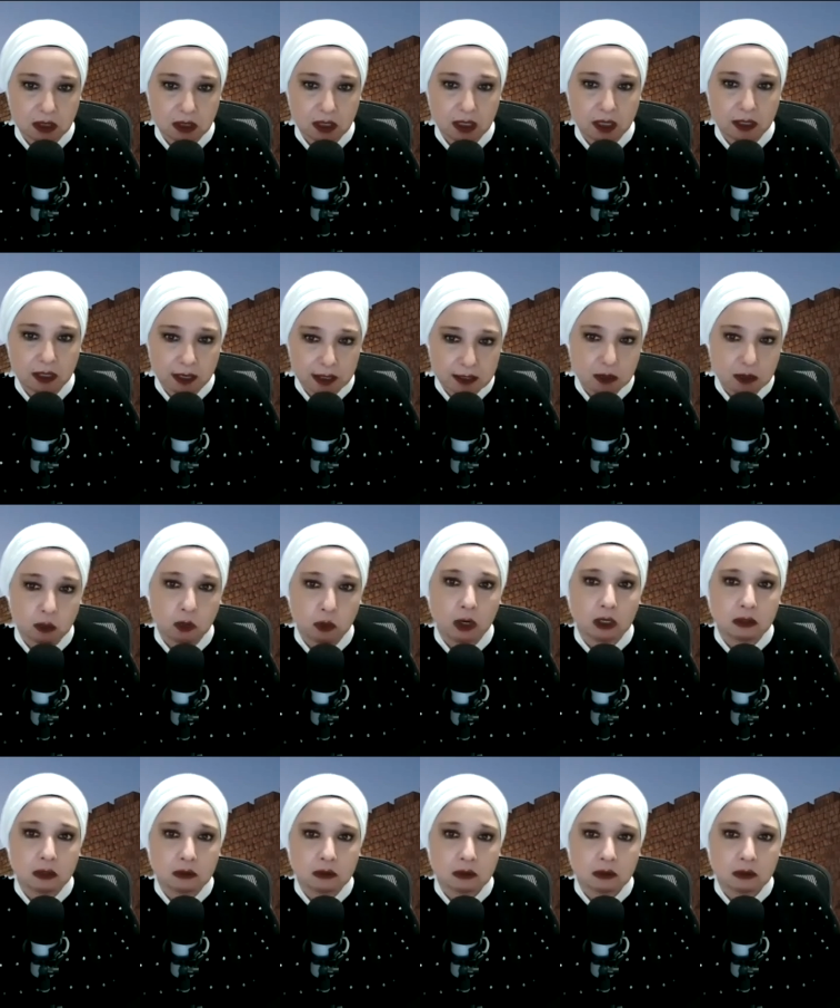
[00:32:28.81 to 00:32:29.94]
And guess what?
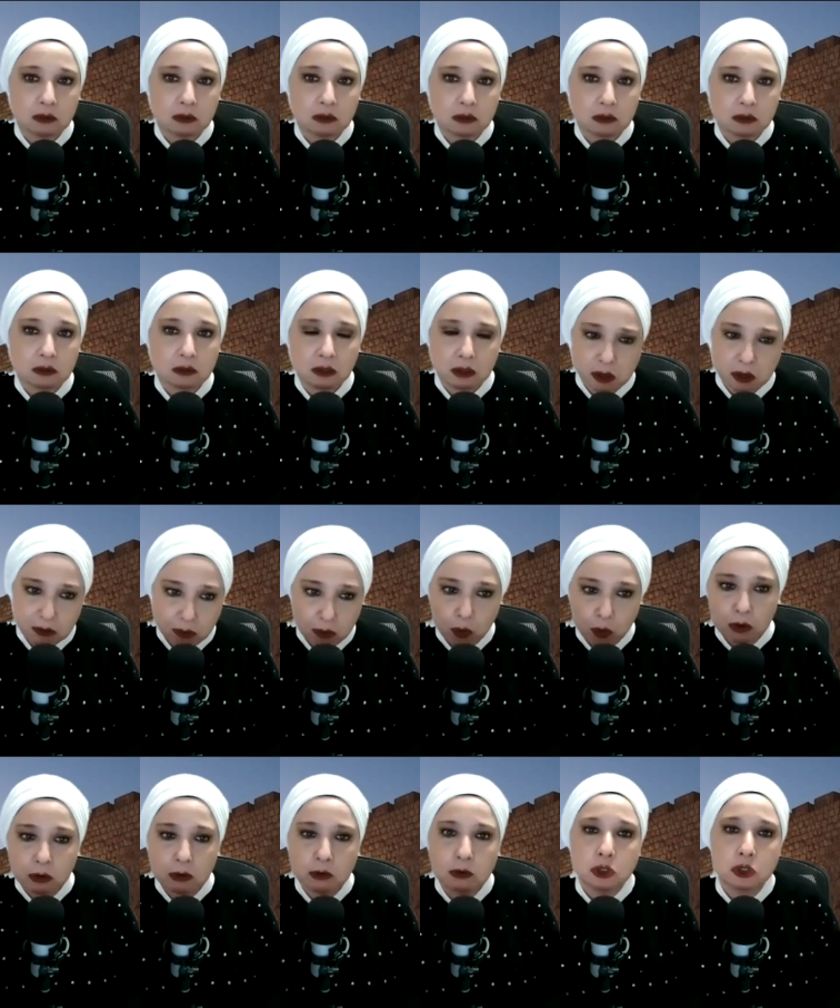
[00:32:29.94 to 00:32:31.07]
There are
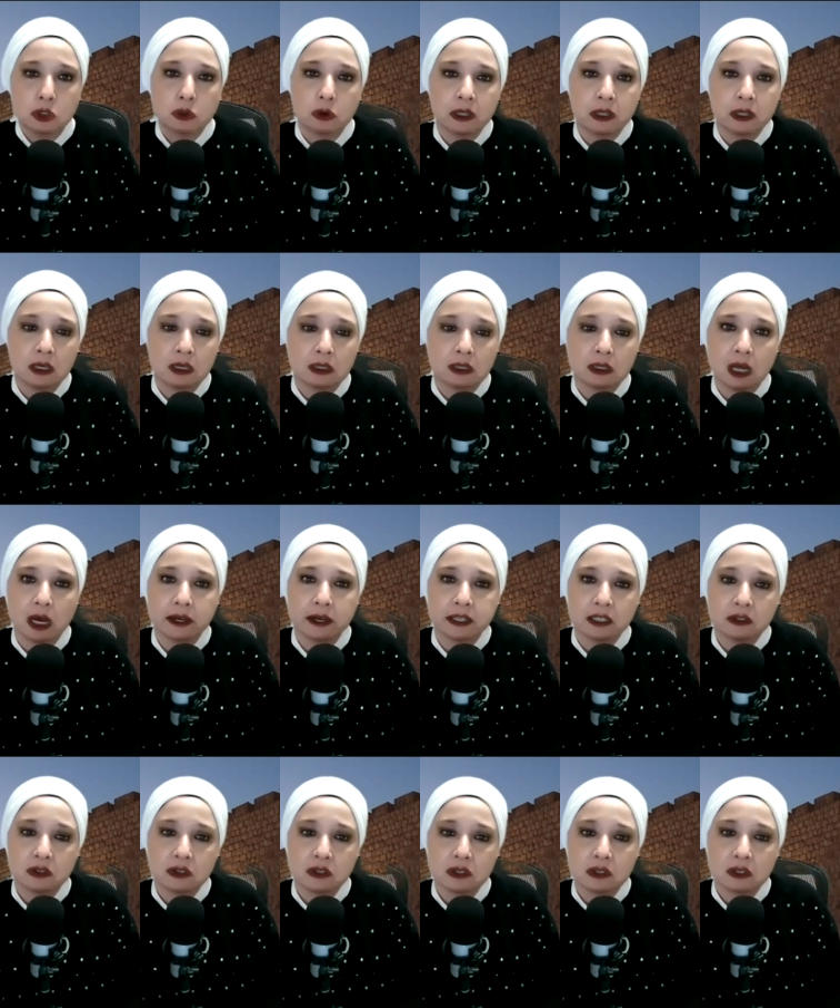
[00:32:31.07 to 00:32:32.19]
more who join the
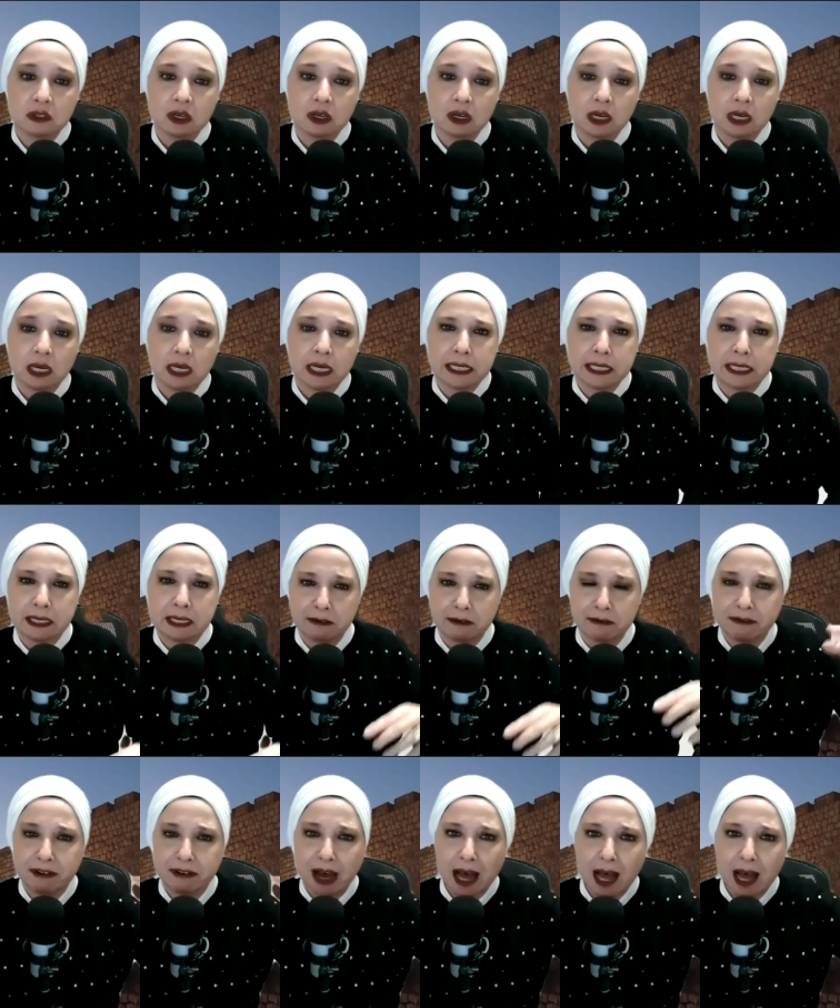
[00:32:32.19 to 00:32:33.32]
alliance.
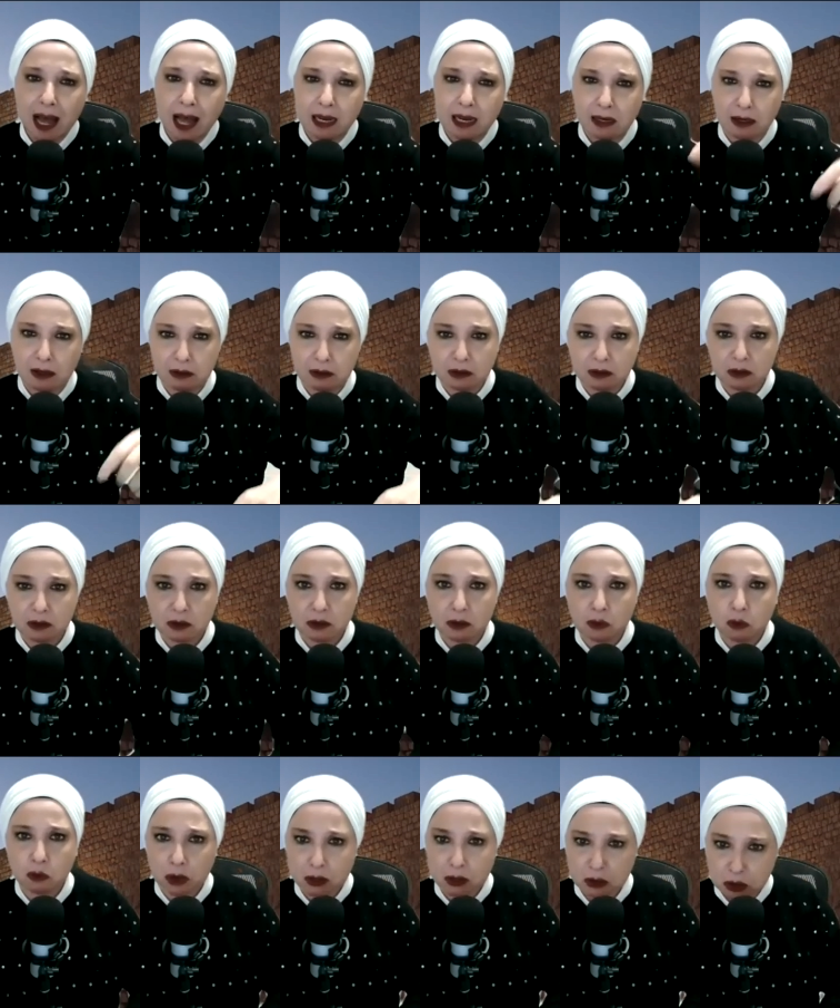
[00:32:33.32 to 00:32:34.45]
Geval,
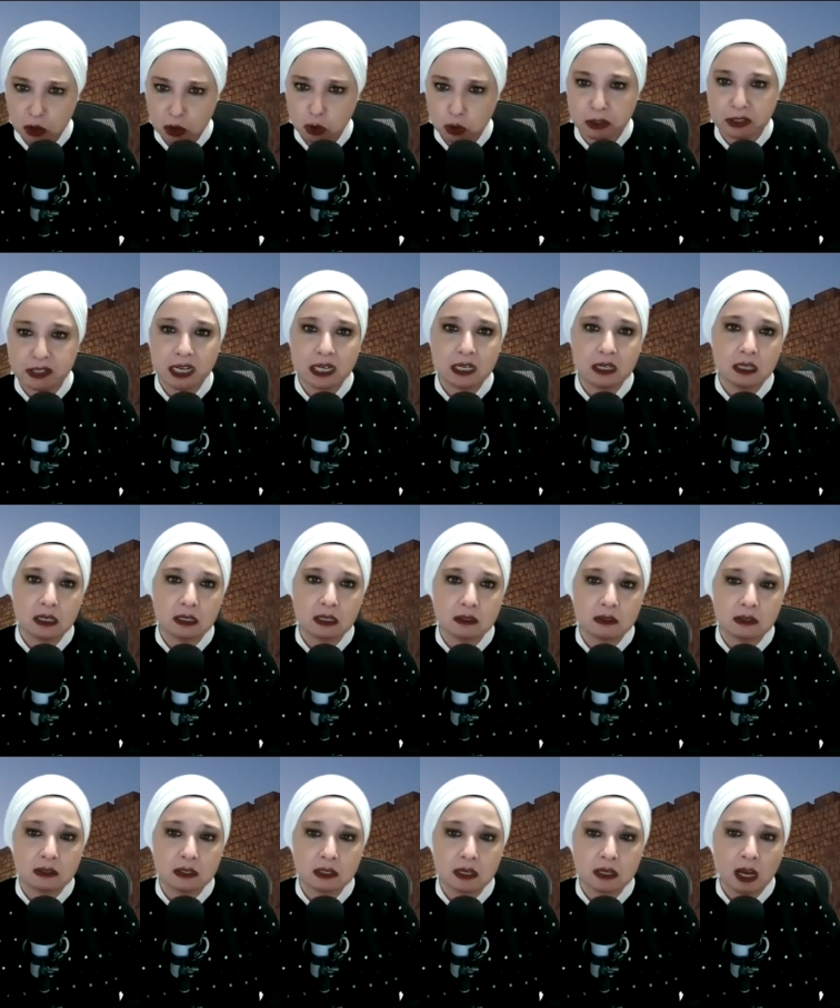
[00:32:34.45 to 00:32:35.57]
who are the
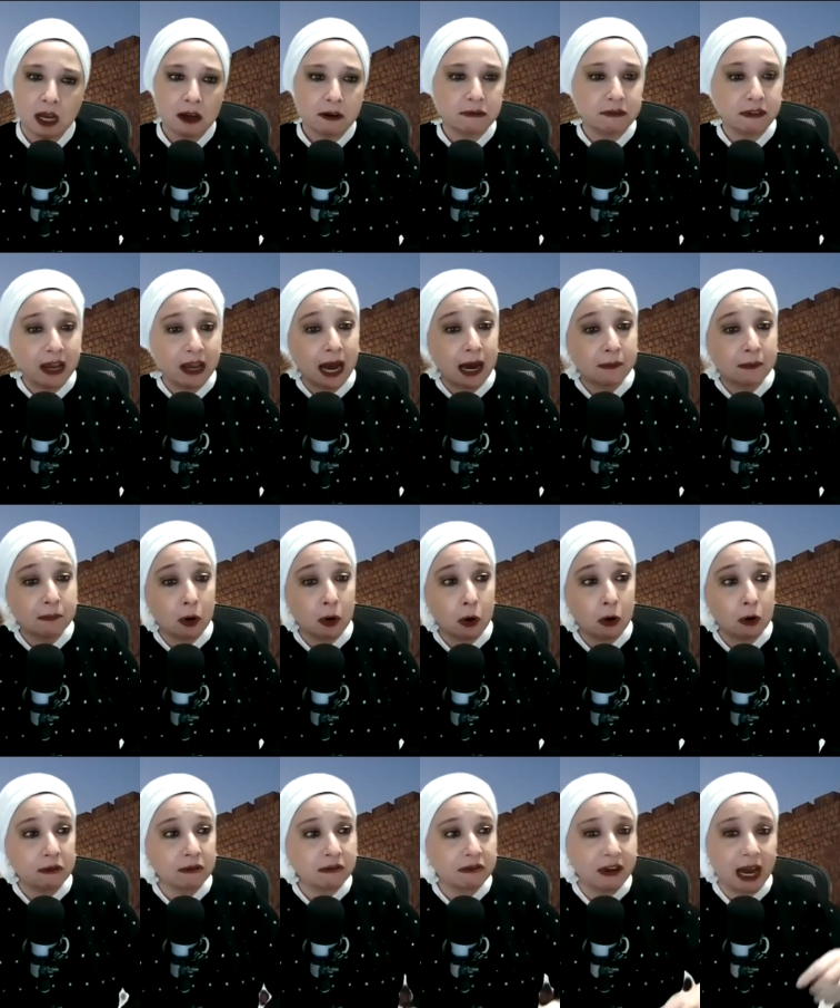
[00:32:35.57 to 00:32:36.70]
Jordanians.
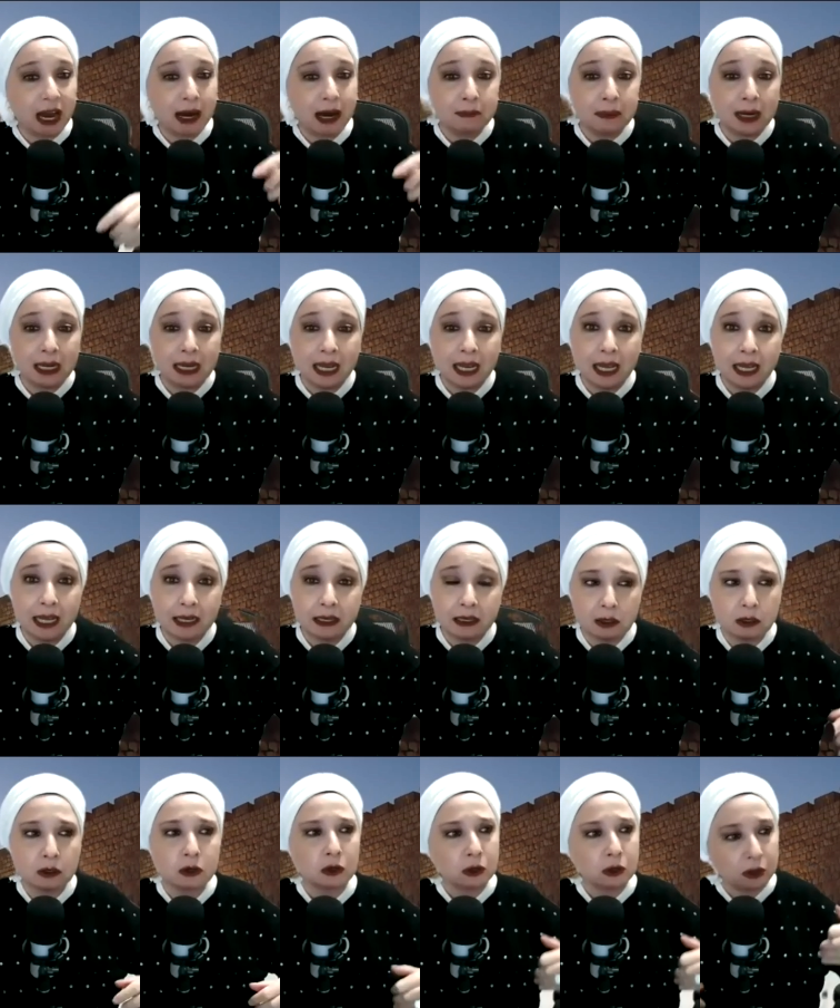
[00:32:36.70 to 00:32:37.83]
Ve'amon, ve'amalek,
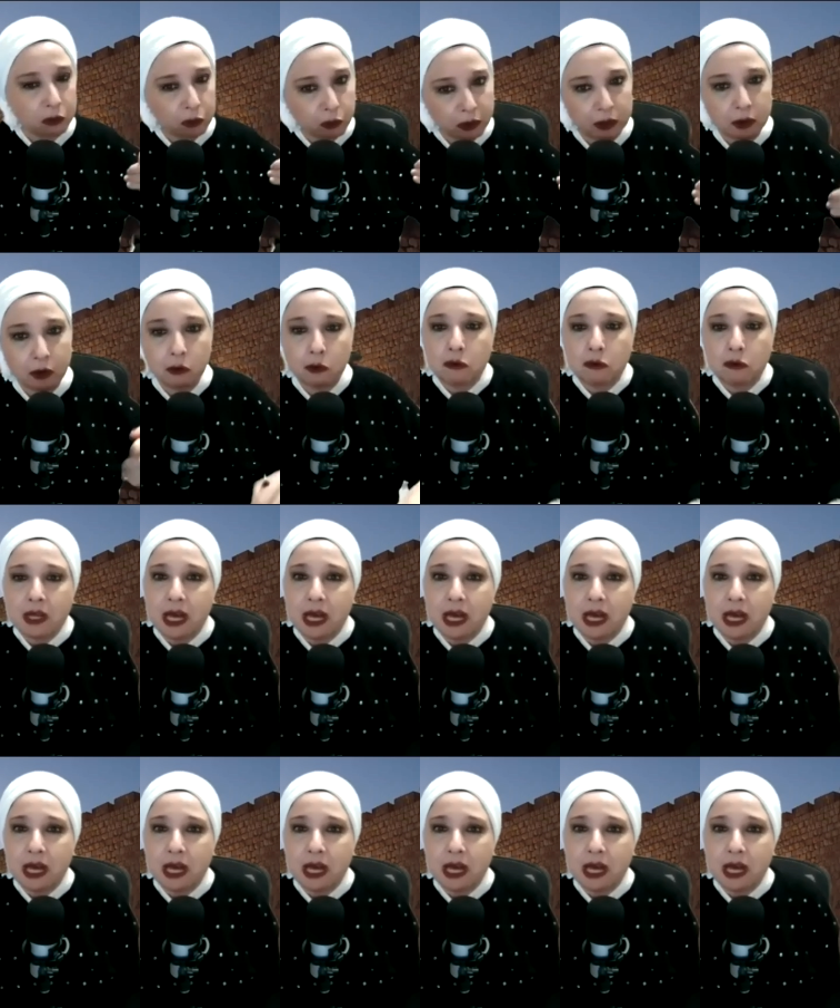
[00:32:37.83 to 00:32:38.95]
we know who that
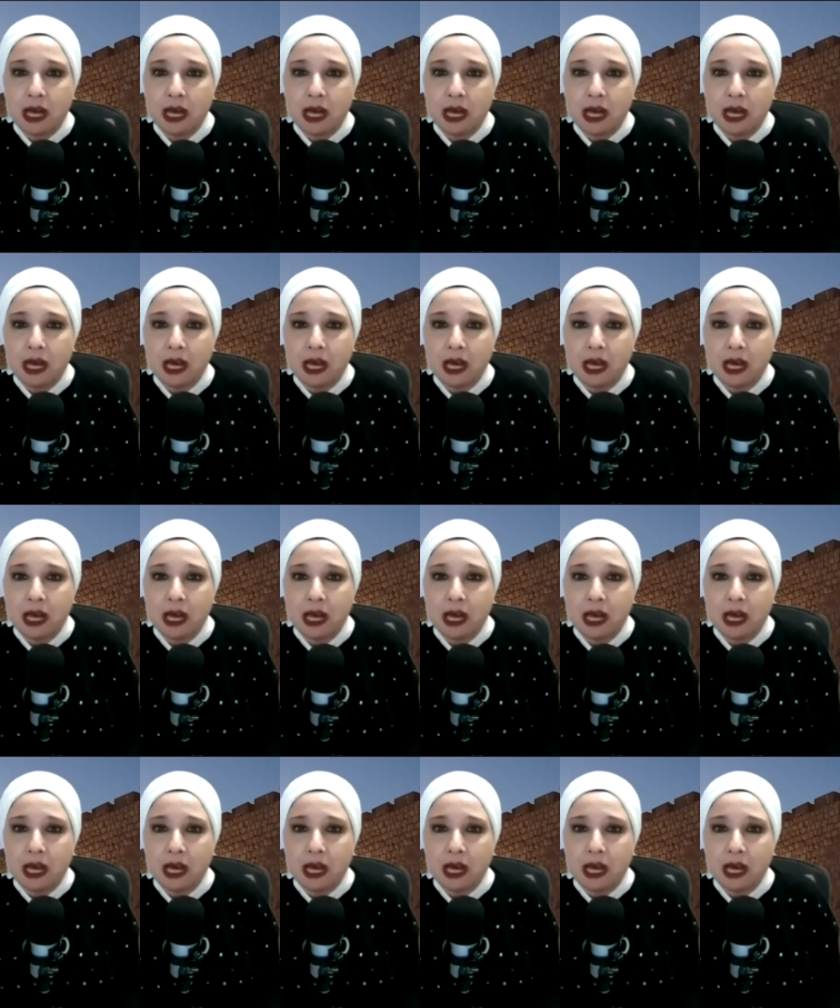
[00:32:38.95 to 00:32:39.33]
is.